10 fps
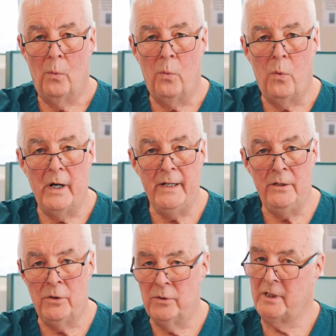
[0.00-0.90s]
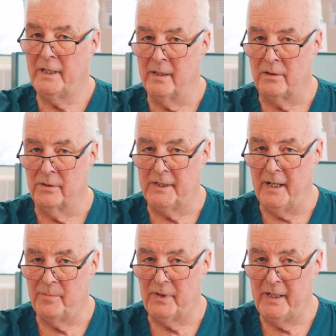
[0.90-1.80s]
One good clinical
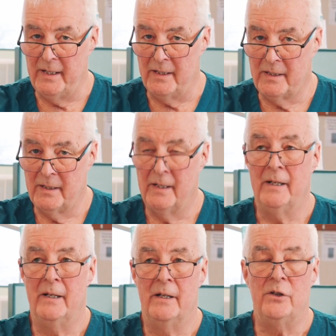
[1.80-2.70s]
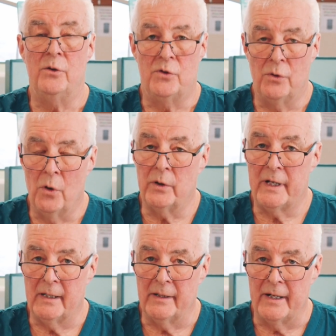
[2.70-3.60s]
tip is you do not
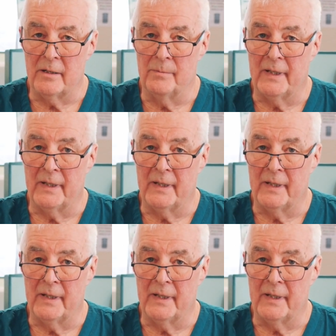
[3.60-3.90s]
get lichen